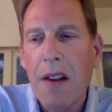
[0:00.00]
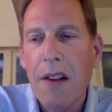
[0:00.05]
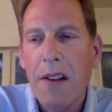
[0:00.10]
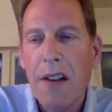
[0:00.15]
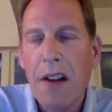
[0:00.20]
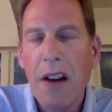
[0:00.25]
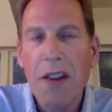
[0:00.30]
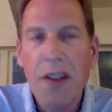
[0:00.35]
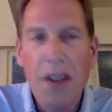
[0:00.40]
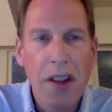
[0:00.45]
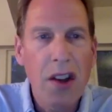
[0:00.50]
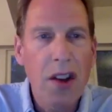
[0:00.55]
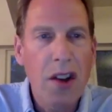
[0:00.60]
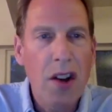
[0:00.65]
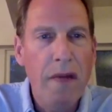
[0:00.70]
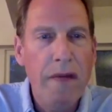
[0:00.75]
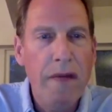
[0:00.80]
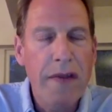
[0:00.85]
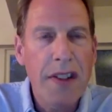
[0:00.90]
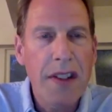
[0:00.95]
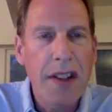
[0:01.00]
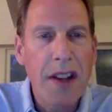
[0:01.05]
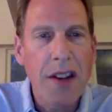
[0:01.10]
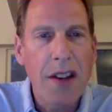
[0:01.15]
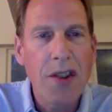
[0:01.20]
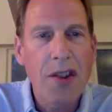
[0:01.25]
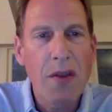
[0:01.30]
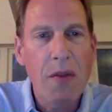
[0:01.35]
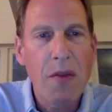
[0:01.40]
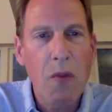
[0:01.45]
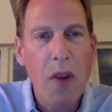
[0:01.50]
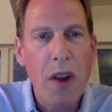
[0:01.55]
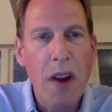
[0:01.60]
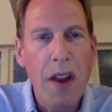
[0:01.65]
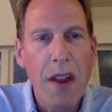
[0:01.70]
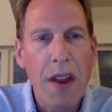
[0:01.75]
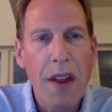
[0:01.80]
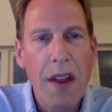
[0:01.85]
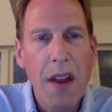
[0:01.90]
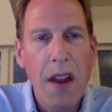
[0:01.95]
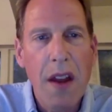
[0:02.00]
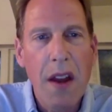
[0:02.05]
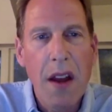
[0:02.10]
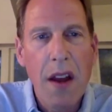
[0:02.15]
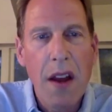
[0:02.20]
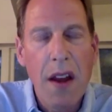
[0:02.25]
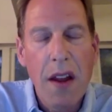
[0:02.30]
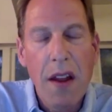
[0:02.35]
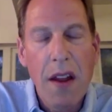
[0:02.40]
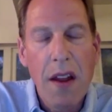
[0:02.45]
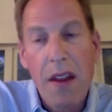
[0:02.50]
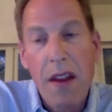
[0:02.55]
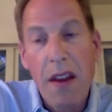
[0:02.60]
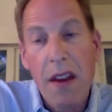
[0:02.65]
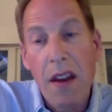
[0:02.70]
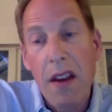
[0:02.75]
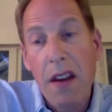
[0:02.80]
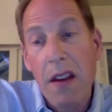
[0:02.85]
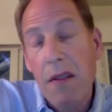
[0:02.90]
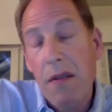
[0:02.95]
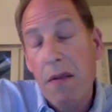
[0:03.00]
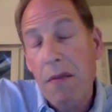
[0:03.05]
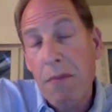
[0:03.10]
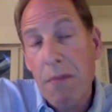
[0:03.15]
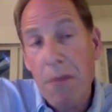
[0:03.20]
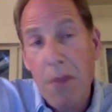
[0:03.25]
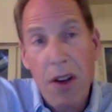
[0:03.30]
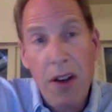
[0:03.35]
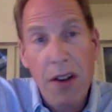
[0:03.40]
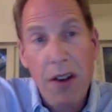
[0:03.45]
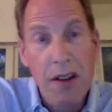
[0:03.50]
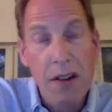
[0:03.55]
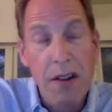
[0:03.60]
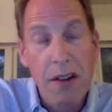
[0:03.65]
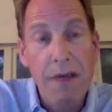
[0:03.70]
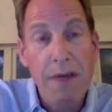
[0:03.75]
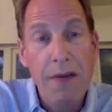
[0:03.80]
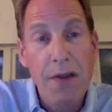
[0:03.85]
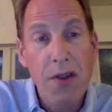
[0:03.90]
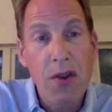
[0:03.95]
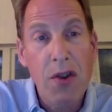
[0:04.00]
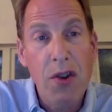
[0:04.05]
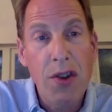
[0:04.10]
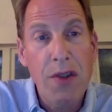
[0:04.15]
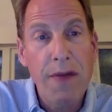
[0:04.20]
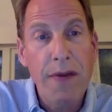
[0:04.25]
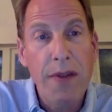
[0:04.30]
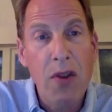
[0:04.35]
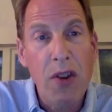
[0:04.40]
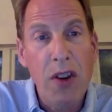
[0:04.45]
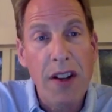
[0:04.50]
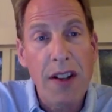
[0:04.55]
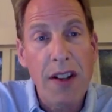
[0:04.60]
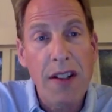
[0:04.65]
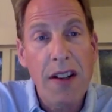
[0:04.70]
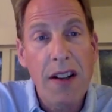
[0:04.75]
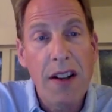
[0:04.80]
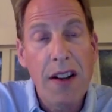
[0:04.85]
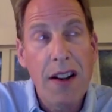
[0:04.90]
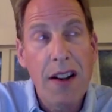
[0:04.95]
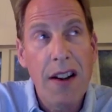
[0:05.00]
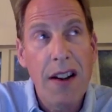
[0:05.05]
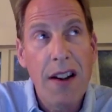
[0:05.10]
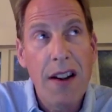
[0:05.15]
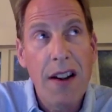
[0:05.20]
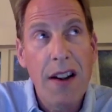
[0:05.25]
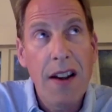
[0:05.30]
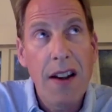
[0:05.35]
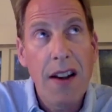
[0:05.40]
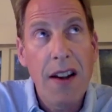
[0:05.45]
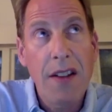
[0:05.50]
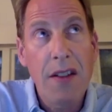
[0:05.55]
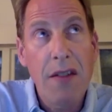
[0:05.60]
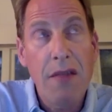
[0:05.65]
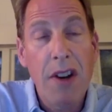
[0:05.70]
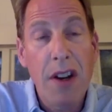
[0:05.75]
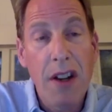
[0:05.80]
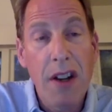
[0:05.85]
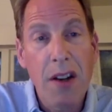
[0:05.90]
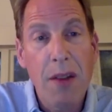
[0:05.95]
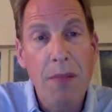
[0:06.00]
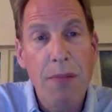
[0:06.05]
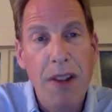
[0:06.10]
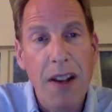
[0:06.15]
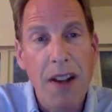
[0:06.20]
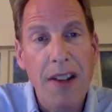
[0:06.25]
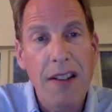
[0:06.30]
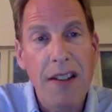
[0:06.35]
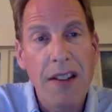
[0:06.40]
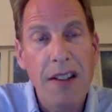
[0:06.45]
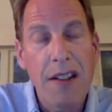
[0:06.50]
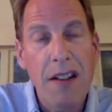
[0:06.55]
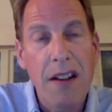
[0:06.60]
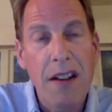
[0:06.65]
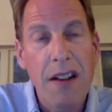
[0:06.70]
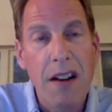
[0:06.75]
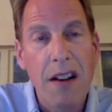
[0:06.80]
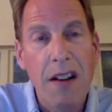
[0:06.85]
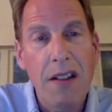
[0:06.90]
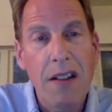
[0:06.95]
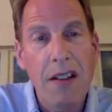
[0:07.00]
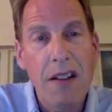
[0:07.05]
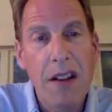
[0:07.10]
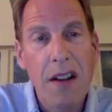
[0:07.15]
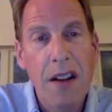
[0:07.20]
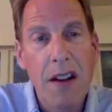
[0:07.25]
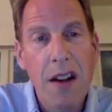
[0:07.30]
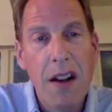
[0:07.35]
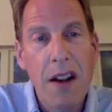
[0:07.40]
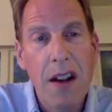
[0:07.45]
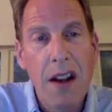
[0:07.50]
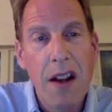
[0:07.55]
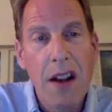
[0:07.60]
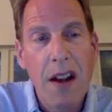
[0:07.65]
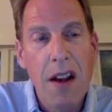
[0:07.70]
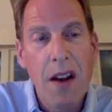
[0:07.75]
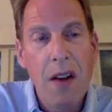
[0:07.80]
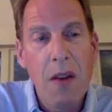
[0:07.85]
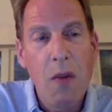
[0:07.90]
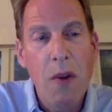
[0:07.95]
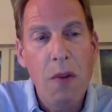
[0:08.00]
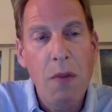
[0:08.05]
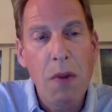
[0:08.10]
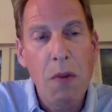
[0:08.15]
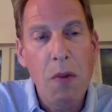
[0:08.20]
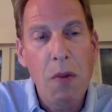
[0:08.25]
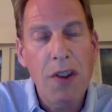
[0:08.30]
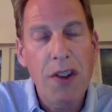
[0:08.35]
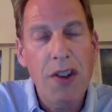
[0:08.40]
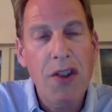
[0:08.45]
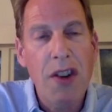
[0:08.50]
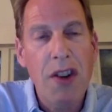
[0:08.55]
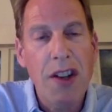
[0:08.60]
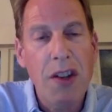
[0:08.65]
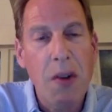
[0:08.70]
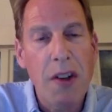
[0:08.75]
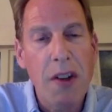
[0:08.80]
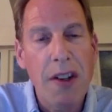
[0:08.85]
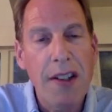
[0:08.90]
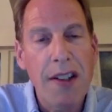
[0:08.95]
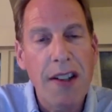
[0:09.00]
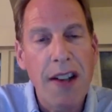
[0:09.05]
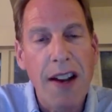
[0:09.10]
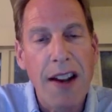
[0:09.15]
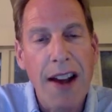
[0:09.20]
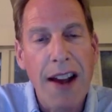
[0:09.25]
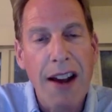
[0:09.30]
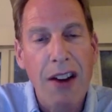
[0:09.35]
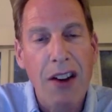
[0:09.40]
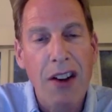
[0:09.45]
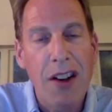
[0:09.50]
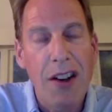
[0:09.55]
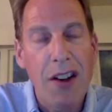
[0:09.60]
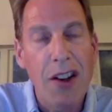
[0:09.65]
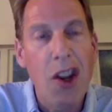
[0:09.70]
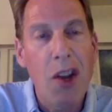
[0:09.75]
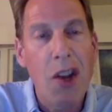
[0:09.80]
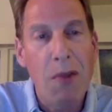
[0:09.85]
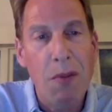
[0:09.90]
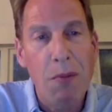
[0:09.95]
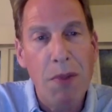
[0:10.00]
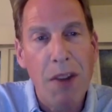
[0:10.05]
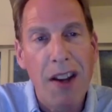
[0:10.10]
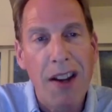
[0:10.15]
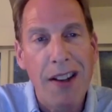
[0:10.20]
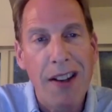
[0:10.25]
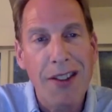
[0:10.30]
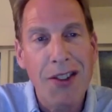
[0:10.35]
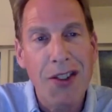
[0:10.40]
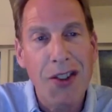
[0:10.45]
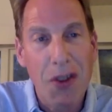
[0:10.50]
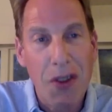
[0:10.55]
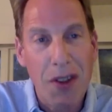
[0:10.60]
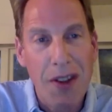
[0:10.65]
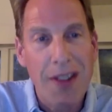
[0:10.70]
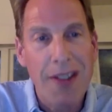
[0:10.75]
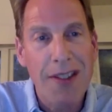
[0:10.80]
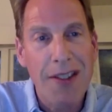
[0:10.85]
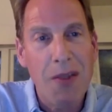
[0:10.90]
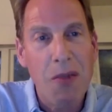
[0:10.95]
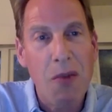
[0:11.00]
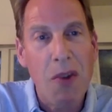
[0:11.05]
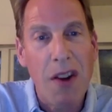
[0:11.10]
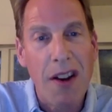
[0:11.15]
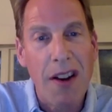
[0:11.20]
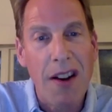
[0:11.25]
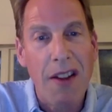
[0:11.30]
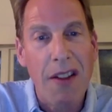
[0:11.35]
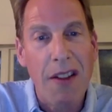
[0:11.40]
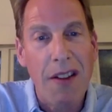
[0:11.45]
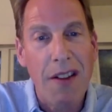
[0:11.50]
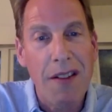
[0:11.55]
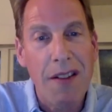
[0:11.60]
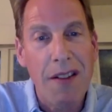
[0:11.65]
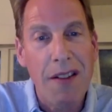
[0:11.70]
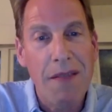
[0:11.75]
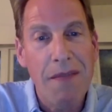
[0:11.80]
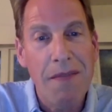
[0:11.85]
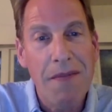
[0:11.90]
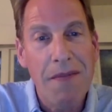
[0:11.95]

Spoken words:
starting the conversation with the murder of George Floyd is a really good place to start when we want to try to understand how can human beings do this to one another.